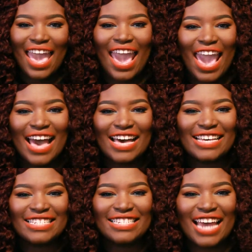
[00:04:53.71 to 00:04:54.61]

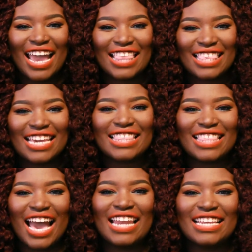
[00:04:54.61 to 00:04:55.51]
And I think
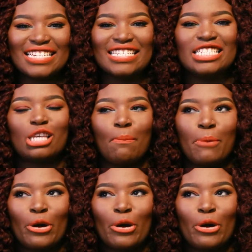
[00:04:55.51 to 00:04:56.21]
that is